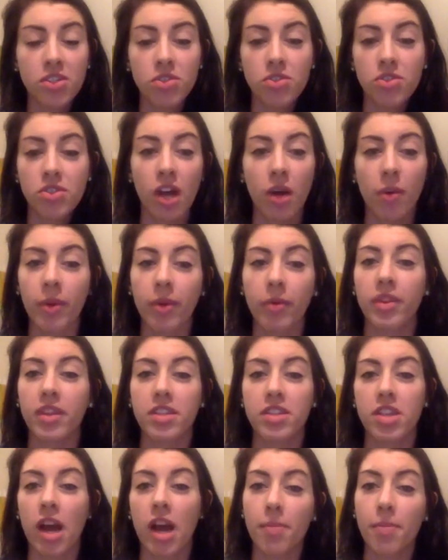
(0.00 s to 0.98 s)
you saw we were the
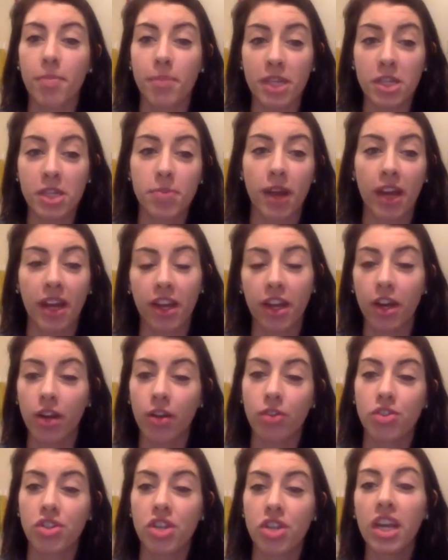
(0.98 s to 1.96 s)
top Beachbody
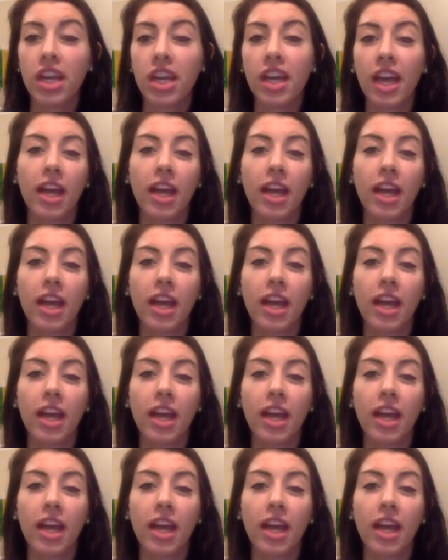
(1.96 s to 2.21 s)
coach